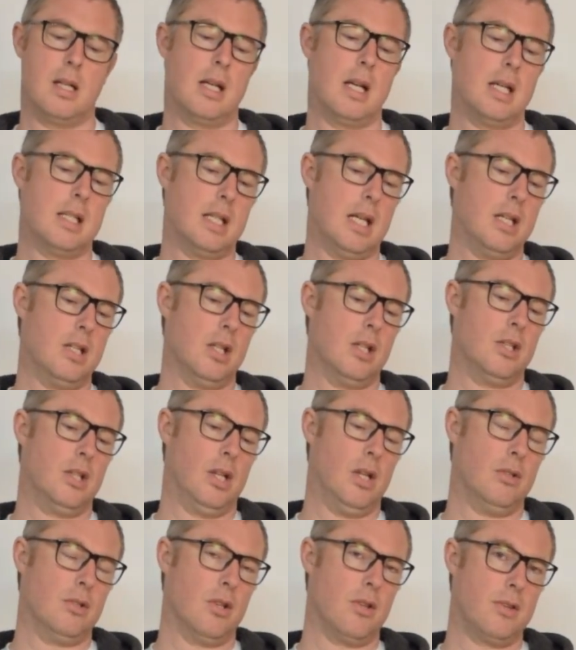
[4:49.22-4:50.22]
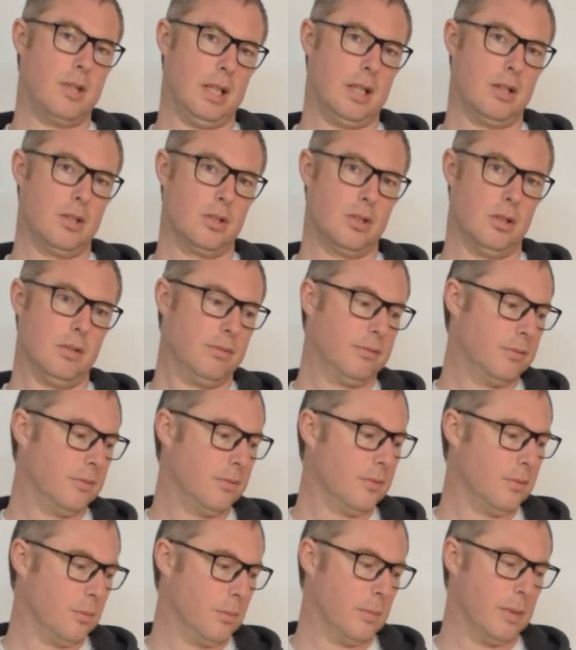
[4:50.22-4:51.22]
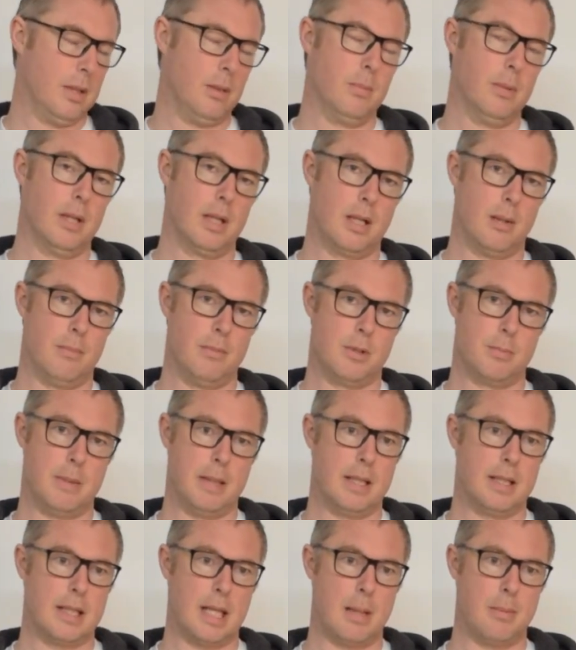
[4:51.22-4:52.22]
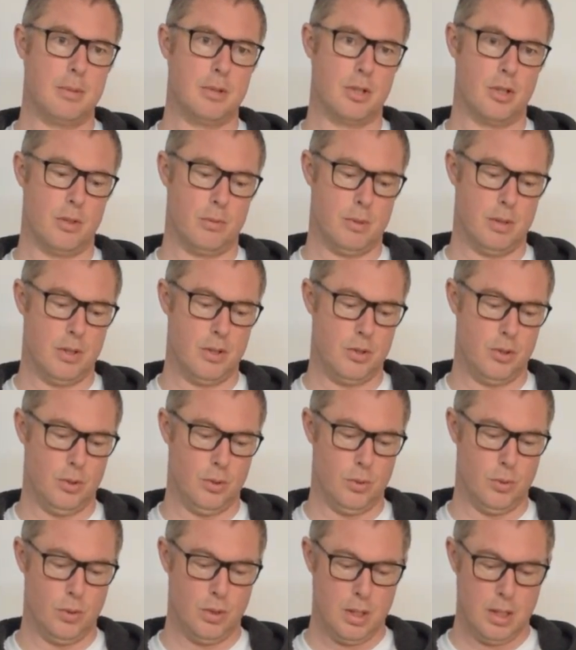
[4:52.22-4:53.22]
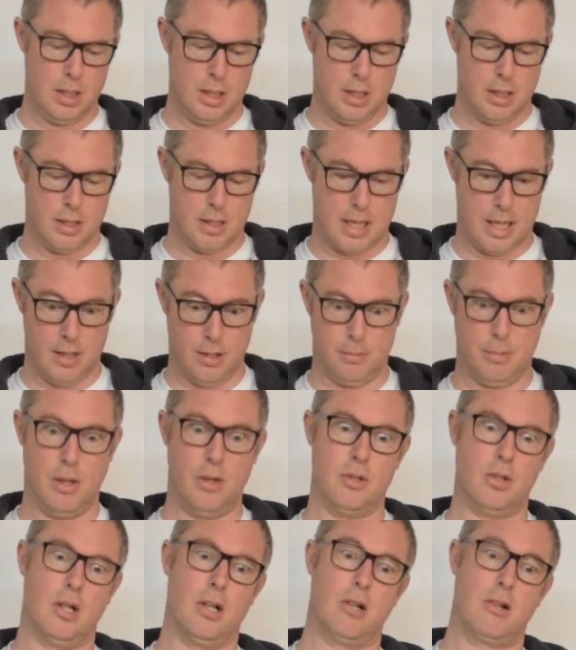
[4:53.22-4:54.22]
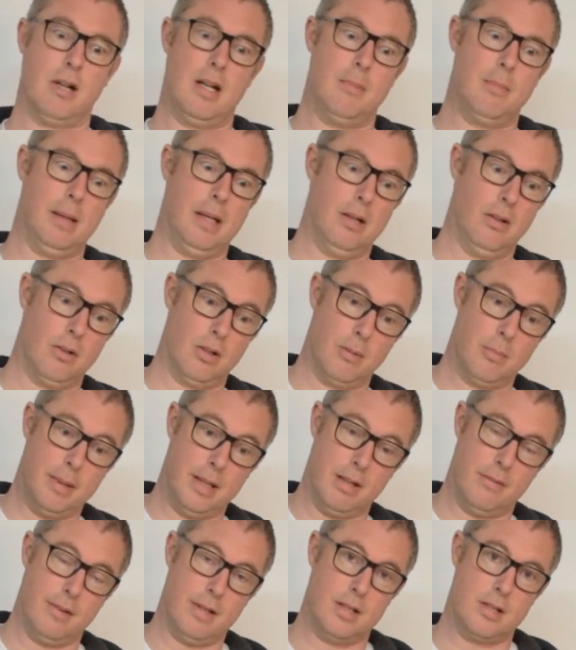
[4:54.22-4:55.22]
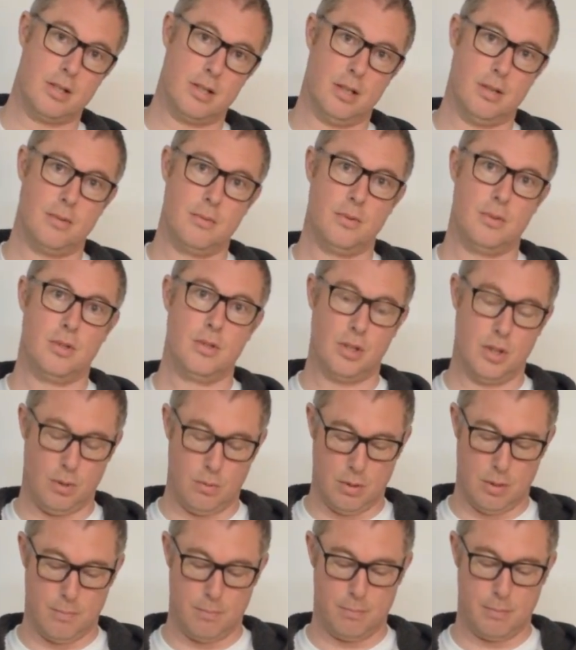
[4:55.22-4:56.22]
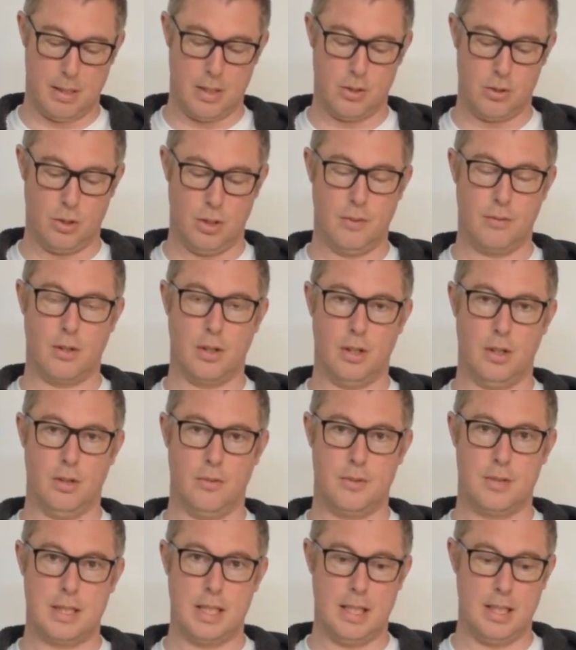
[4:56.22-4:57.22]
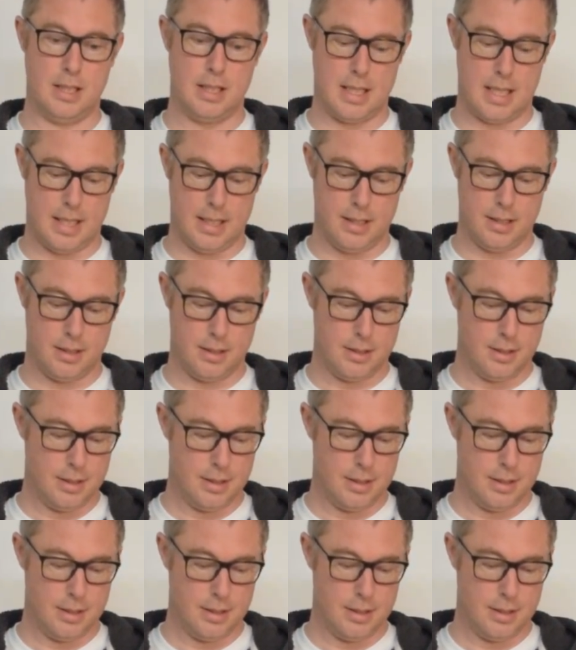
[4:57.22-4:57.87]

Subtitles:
It's easier to use the thicker stuff when you're working with speaker cables, otherwise you'll end up using a great big long bit of it to make sure you've got enough tinned end.